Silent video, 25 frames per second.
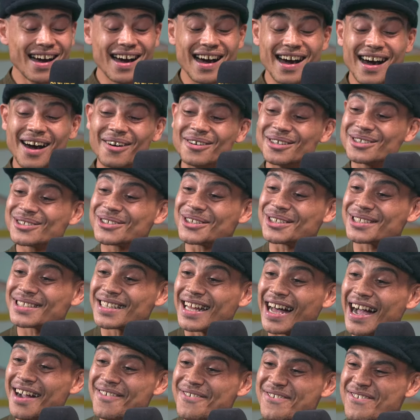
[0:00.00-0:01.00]
I was just
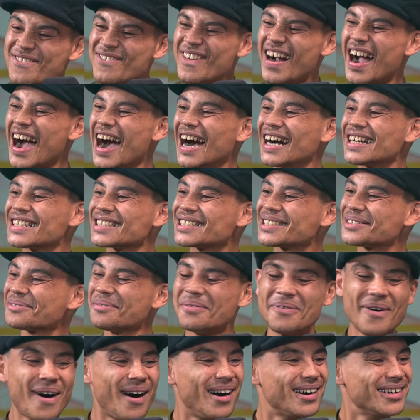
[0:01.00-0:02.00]
like, Ras,
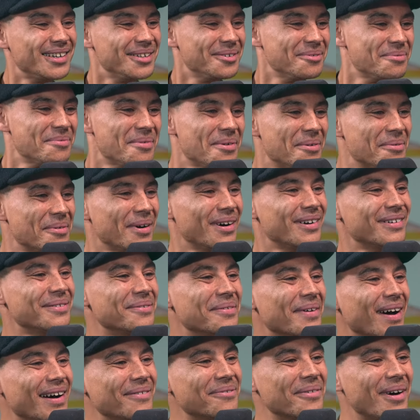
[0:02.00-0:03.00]
what
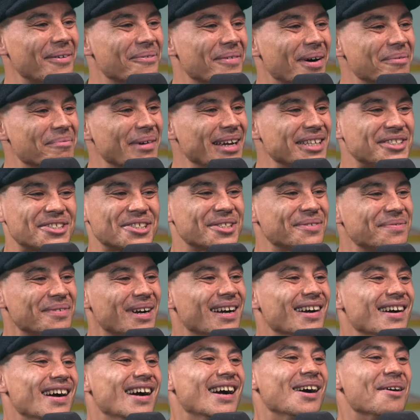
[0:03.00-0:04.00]
makes you?
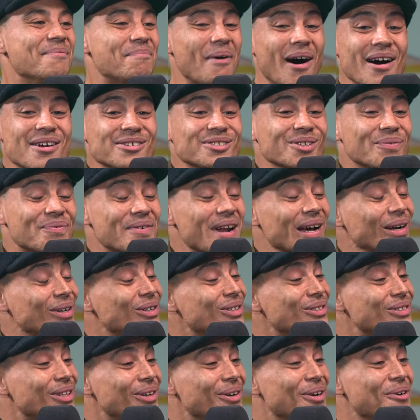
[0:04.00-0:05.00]
But there's nothing I
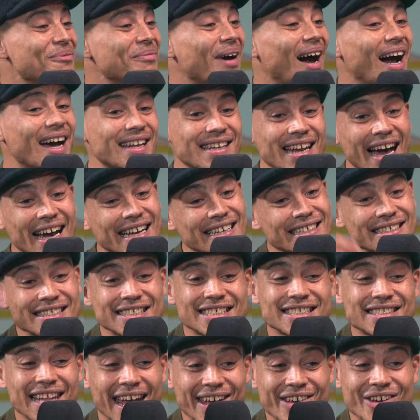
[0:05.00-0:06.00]
could do, man. Like, there's
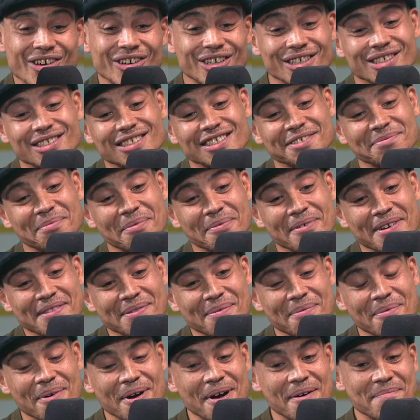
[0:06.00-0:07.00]
status, and we're in
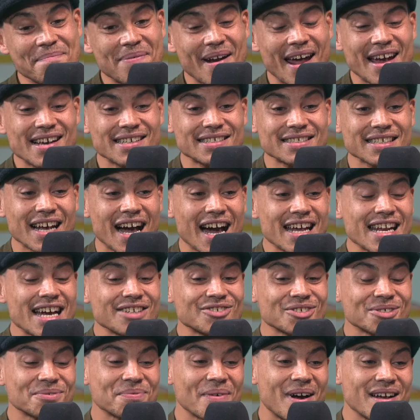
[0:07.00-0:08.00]
the workplace, and I
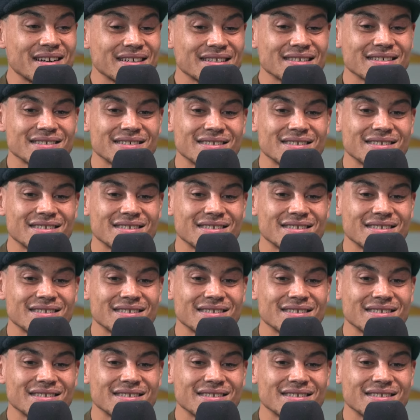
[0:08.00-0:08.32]
just went,